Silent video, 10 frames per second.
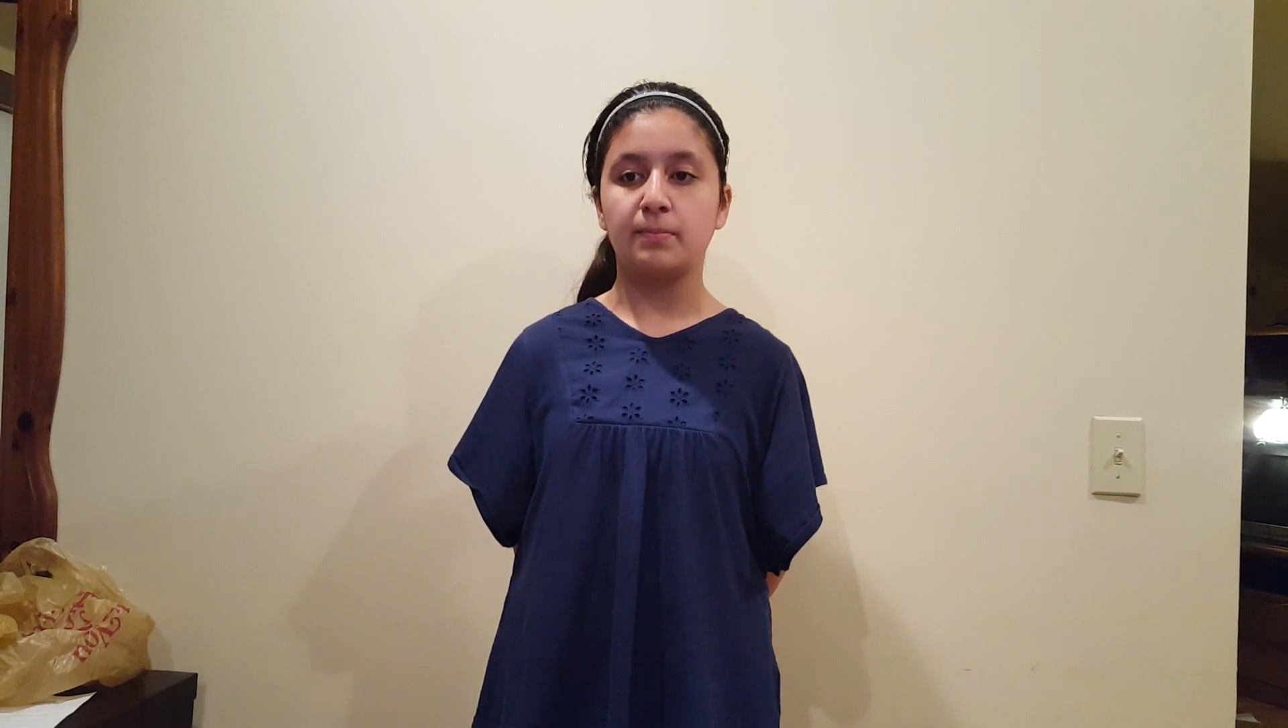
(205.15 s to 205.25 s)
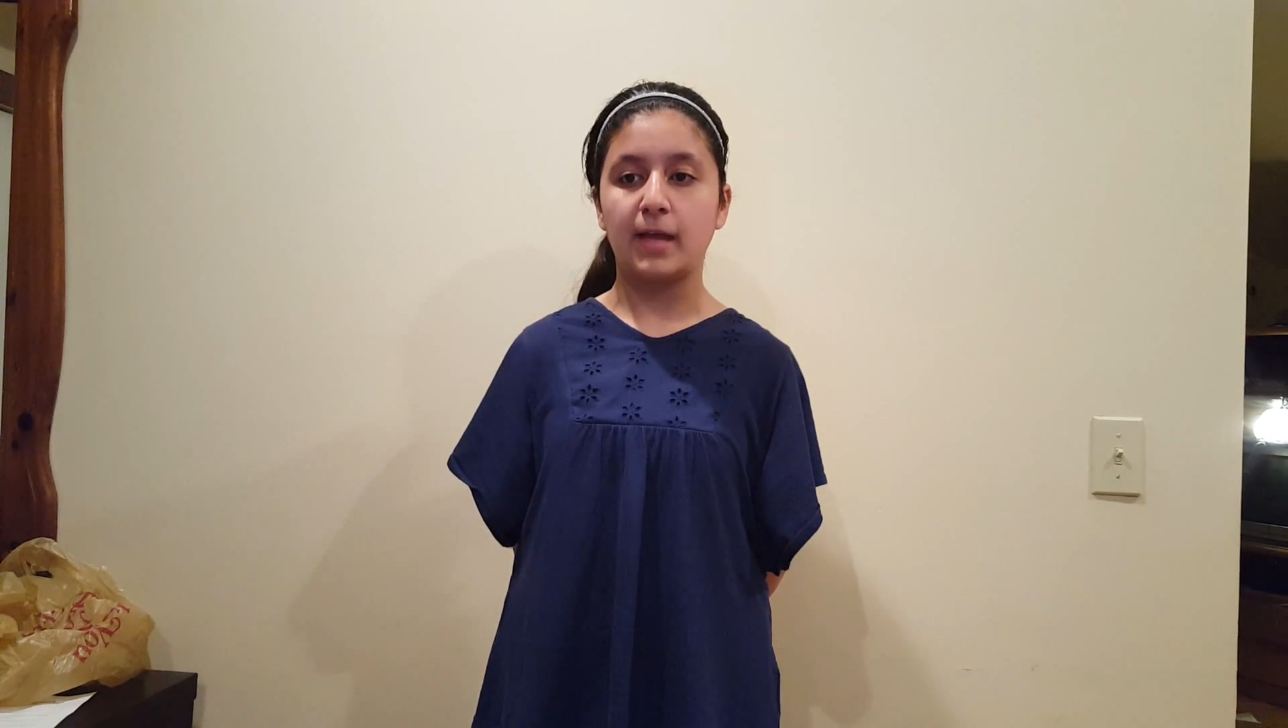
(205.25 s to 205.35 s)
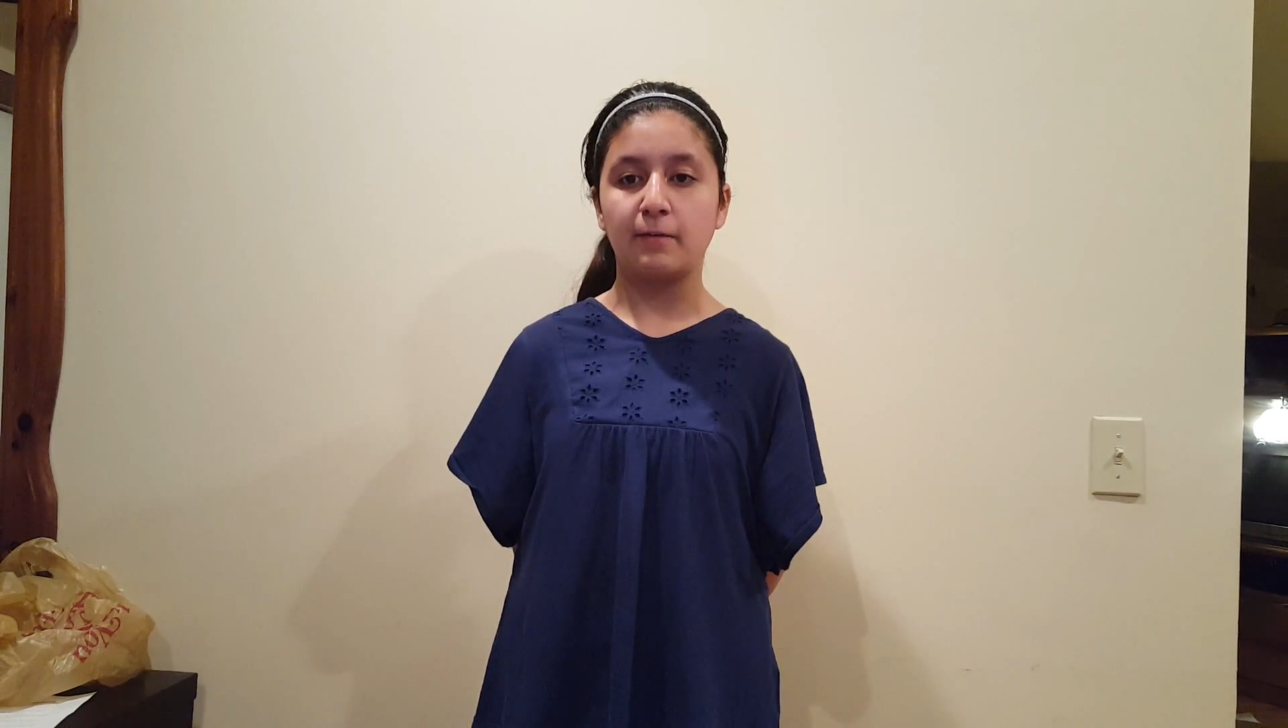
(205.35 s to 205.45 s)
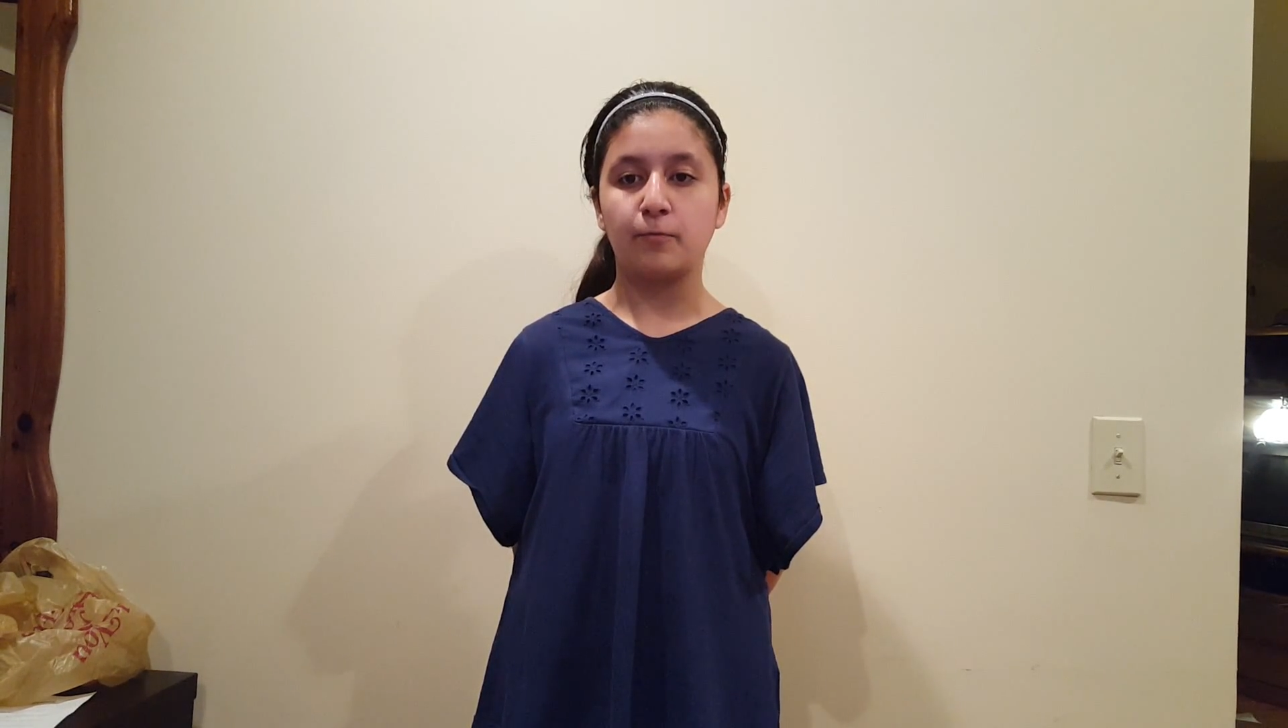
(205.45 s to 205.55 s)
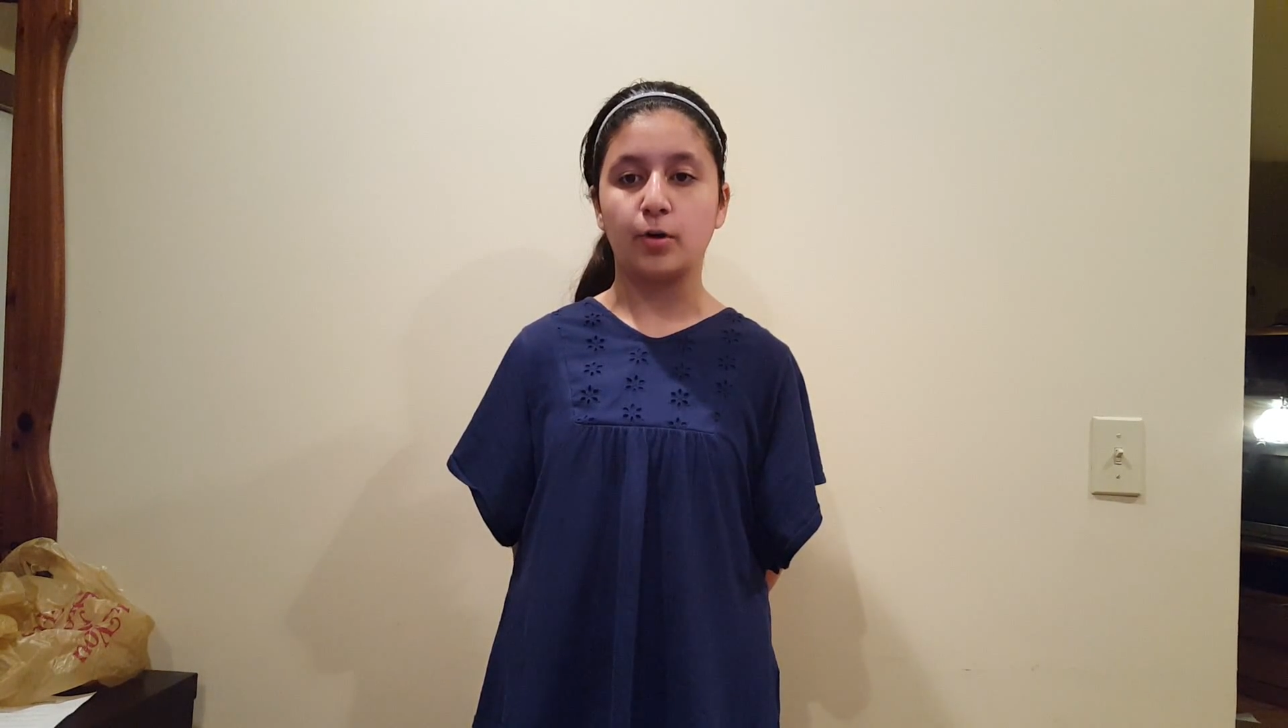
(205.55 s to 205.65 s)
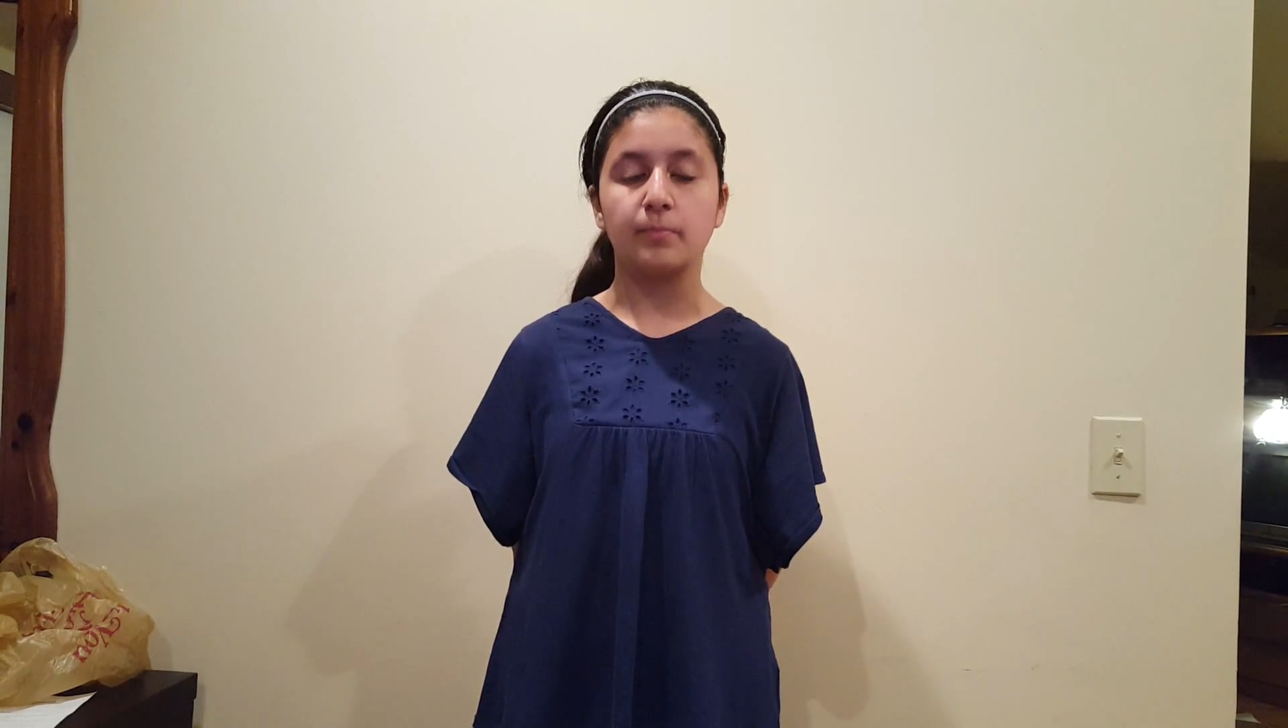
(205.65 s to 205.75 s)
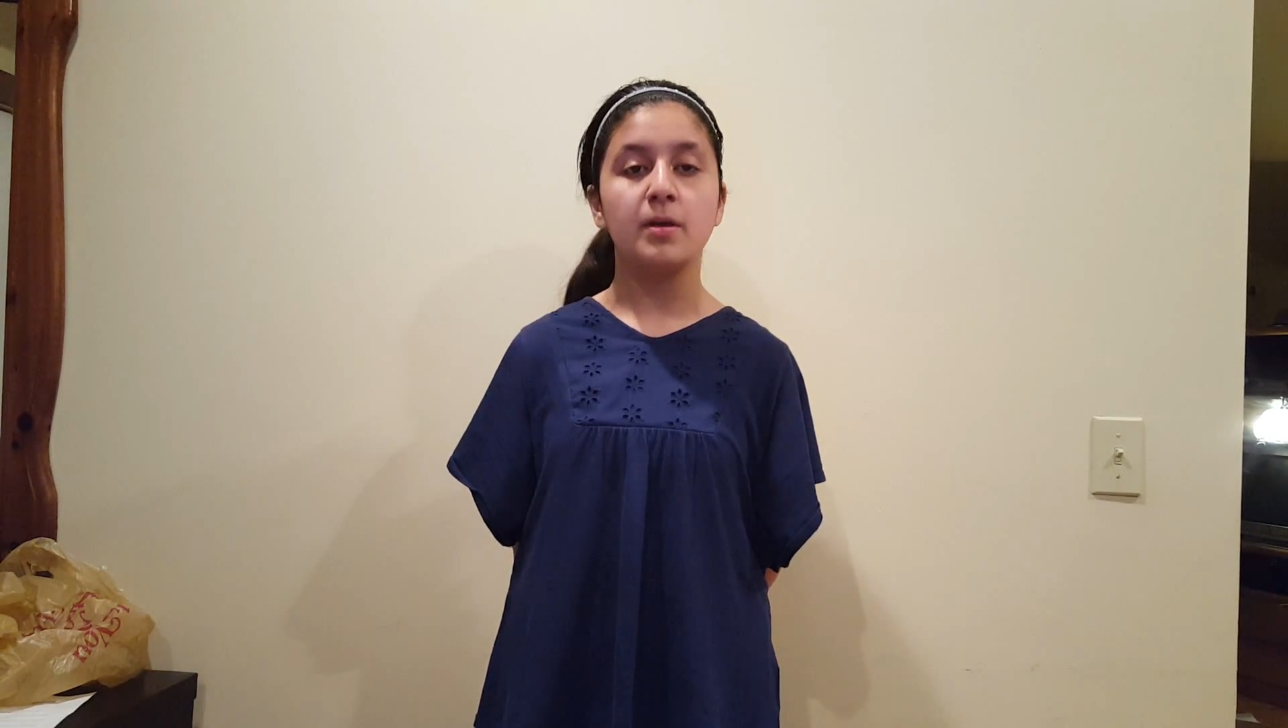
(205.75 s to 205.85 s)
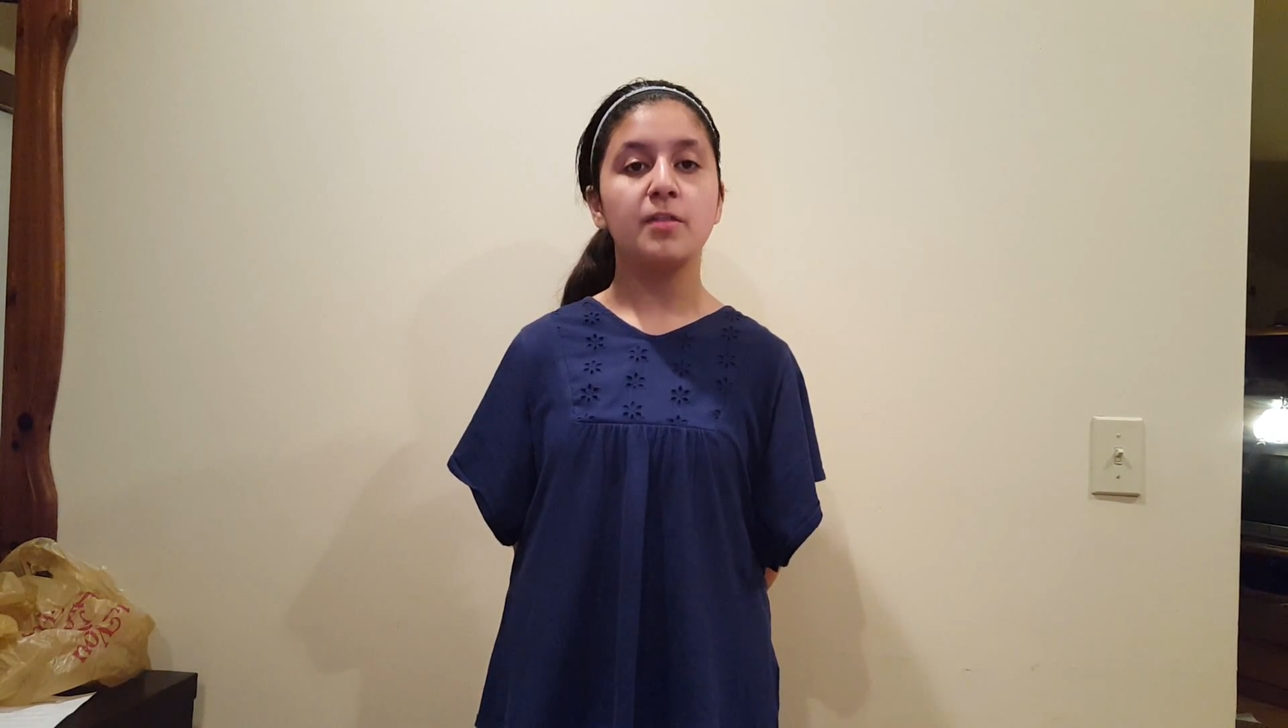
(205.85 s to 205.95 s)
platform,